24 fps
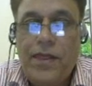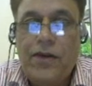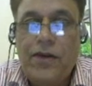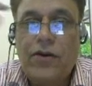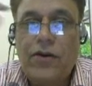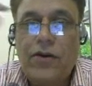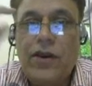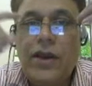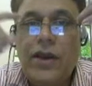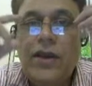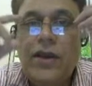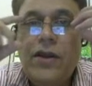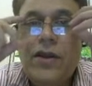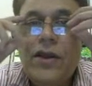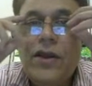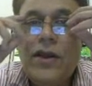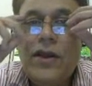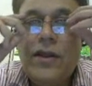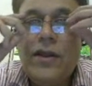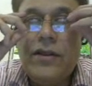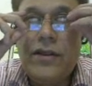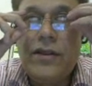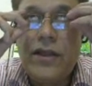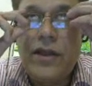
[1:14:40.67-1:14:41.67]
Okay,
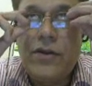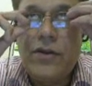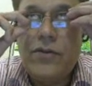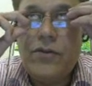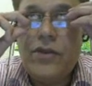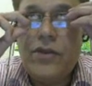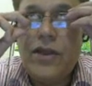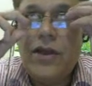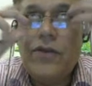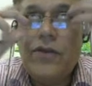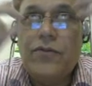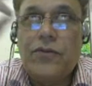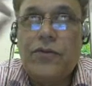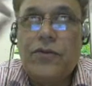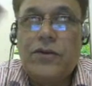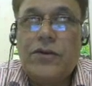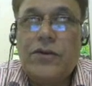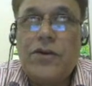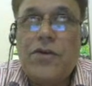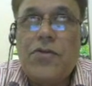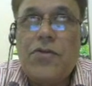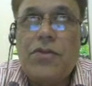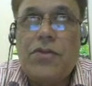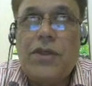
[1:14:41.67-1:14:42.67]
their
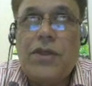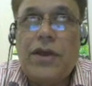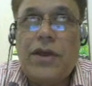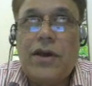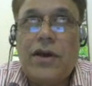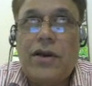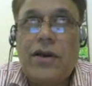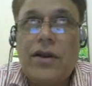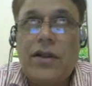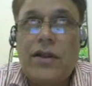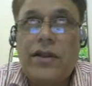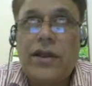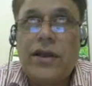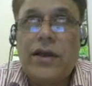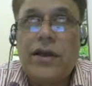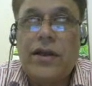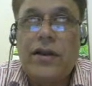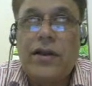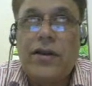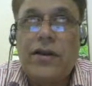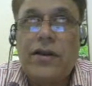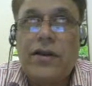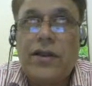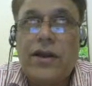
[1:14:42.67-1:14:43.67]
words,
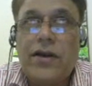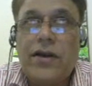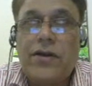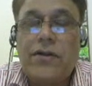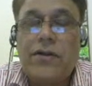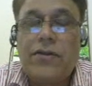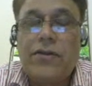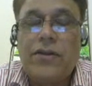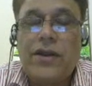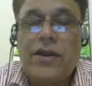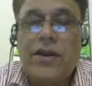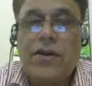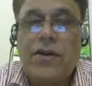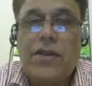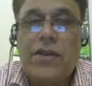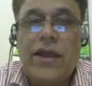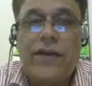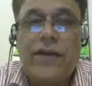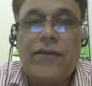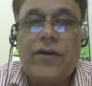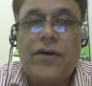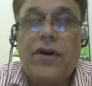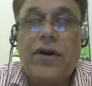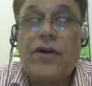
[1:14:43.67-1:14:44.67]
their decisions
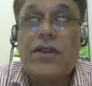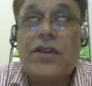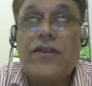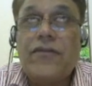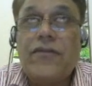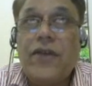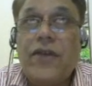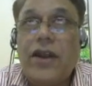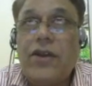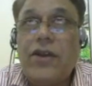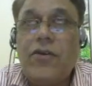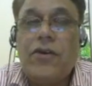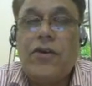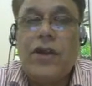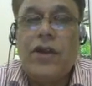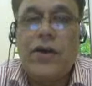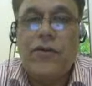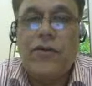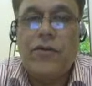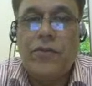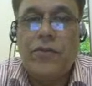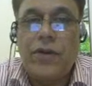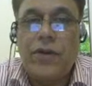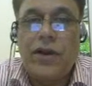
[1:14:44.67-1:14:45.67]
have got the value in
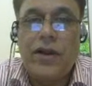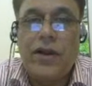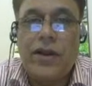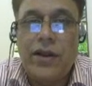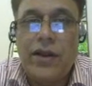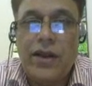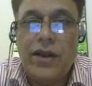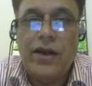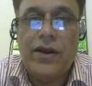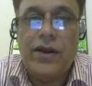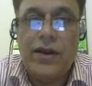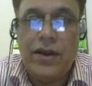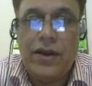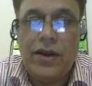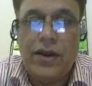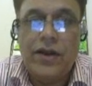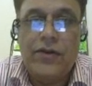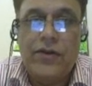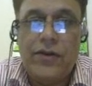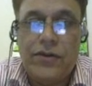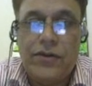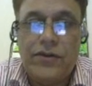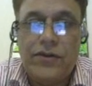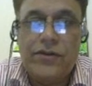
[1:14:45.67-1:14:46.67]

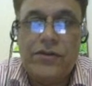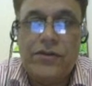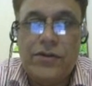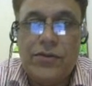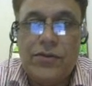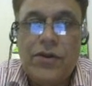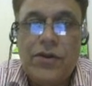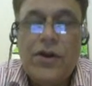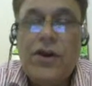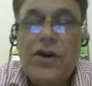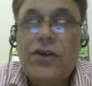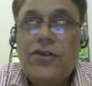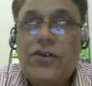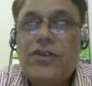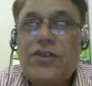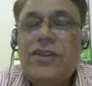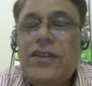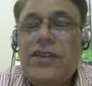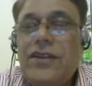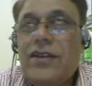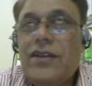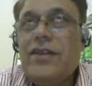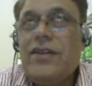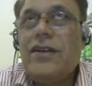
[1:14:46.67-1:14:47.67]
our system. So
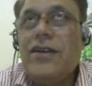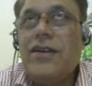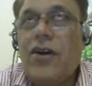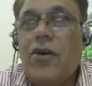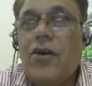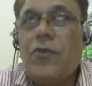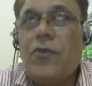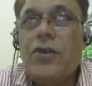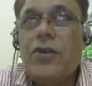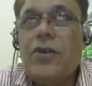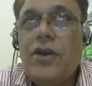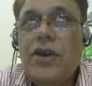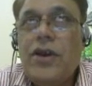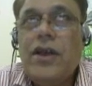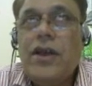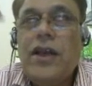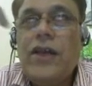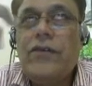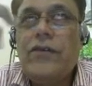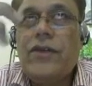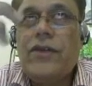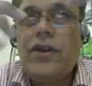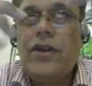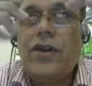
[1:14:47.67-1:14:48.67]
these are the norms.
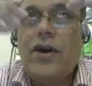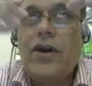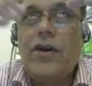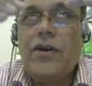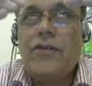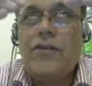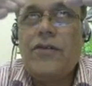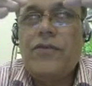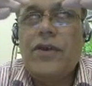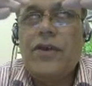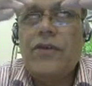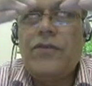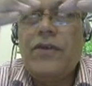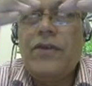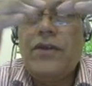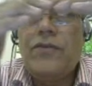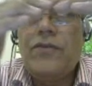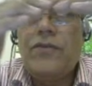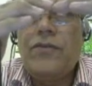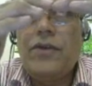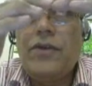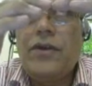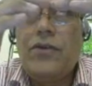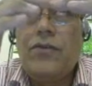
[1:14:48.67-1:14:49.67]
If the norm, if
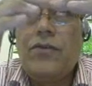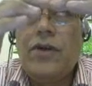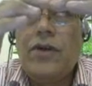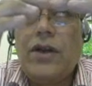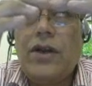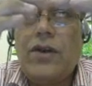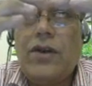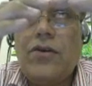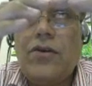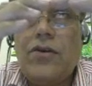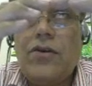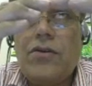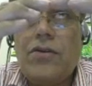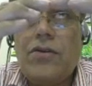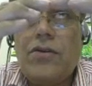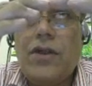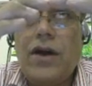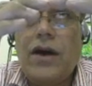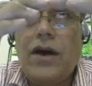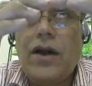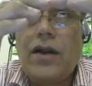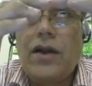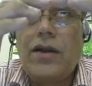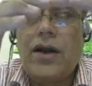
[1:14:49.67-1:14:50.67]
these do and don'ts
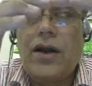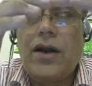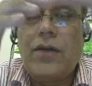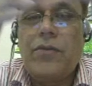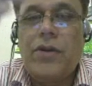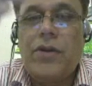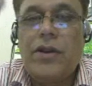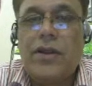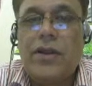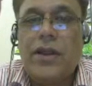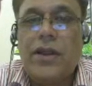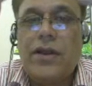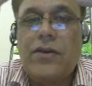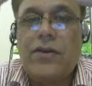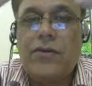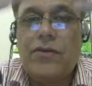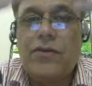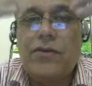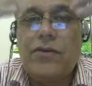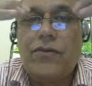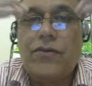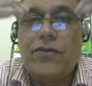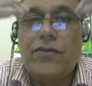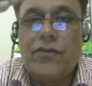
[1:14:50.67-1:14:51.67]
are, I mean, there
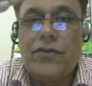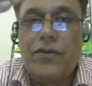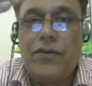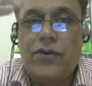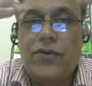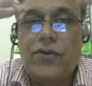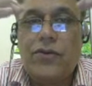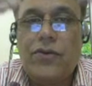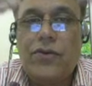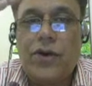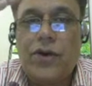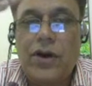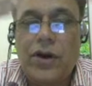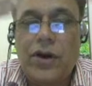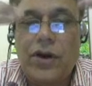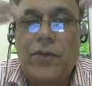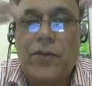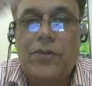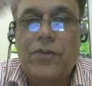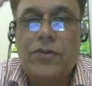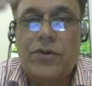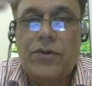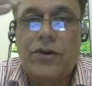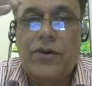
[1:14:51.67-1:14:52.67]
you
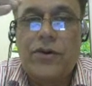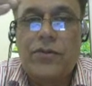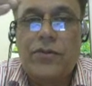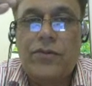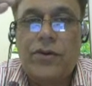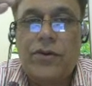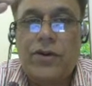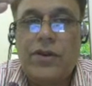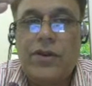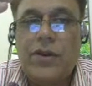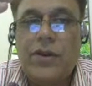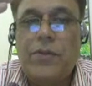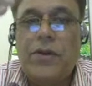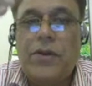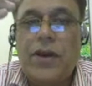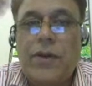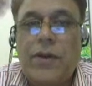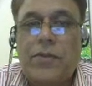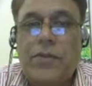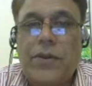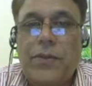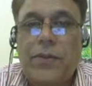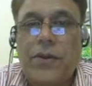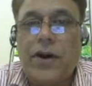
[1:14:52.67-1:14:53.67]
observe, you
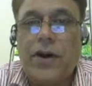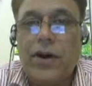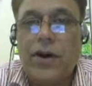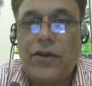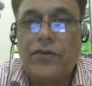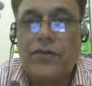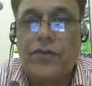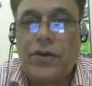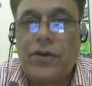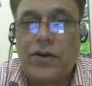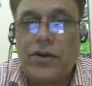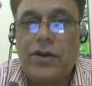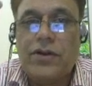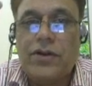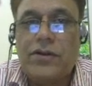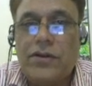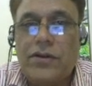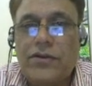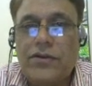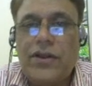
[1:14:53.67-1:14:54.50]
become the part of your culture.